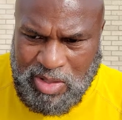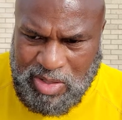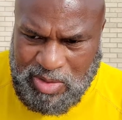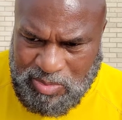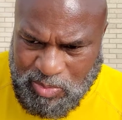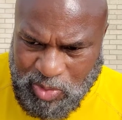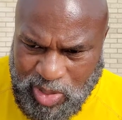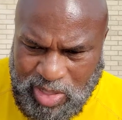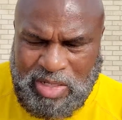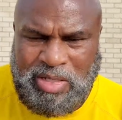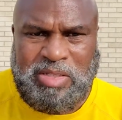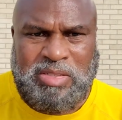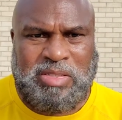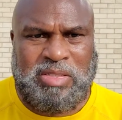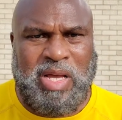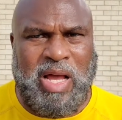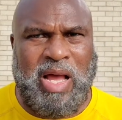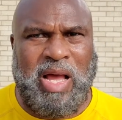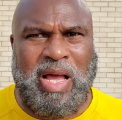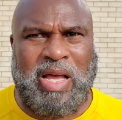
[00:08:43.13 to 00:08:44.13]
one of the
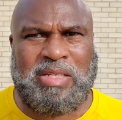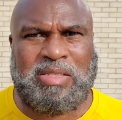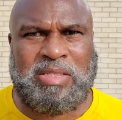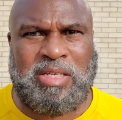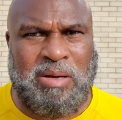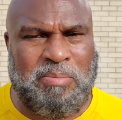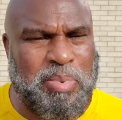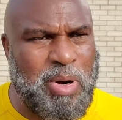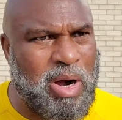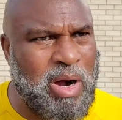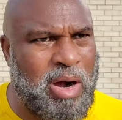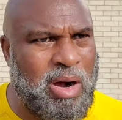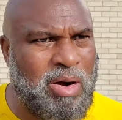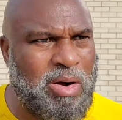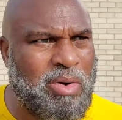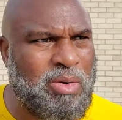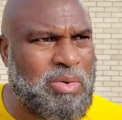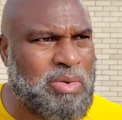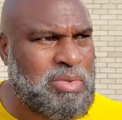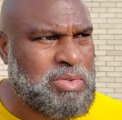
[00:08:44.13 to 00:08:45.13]
signs that
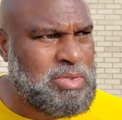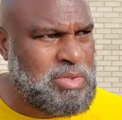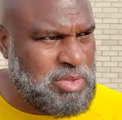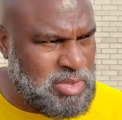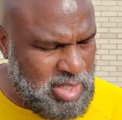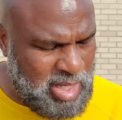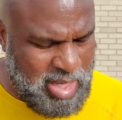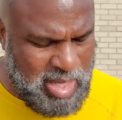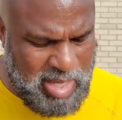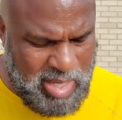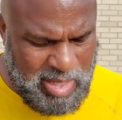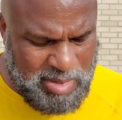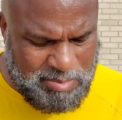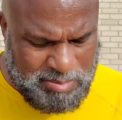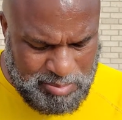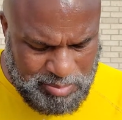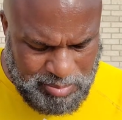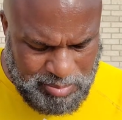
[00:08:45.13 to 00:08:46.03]
paul said